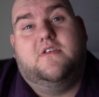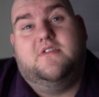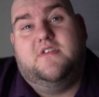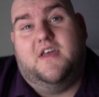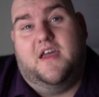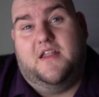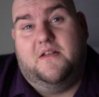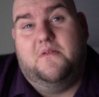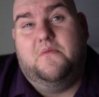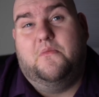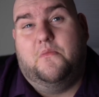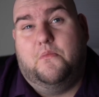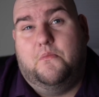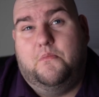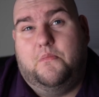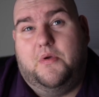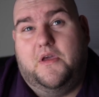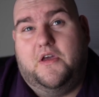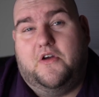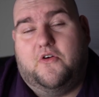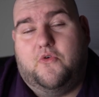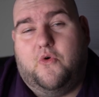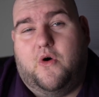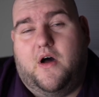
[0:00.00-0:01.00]
He said,
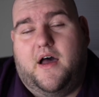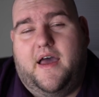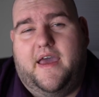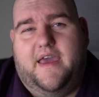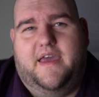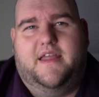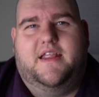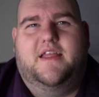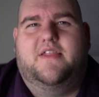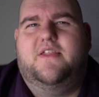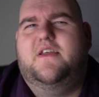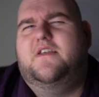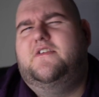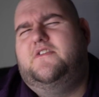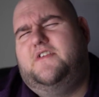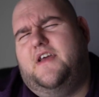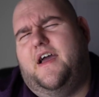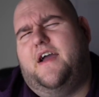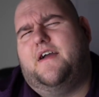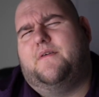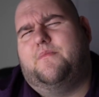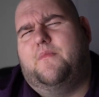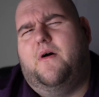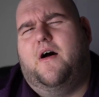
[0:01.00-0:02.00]
be quiet. And then
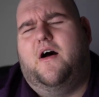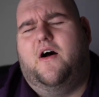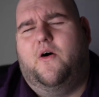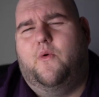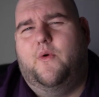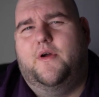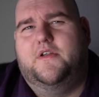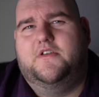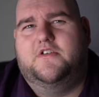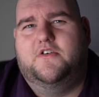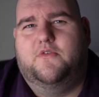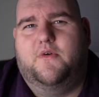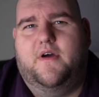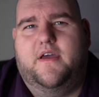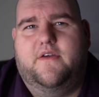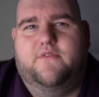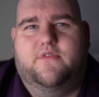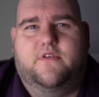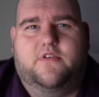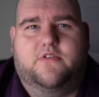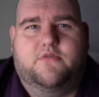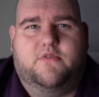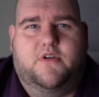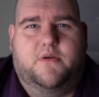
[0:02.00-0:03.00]
Jack Ma went away
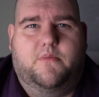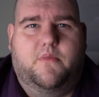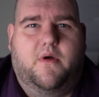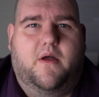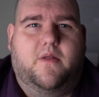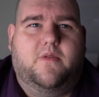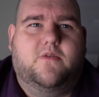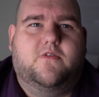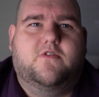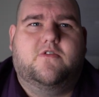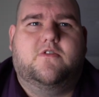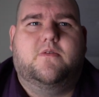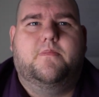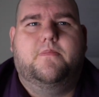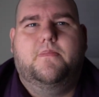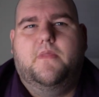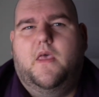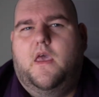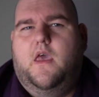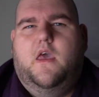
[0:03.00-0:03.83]
for three months.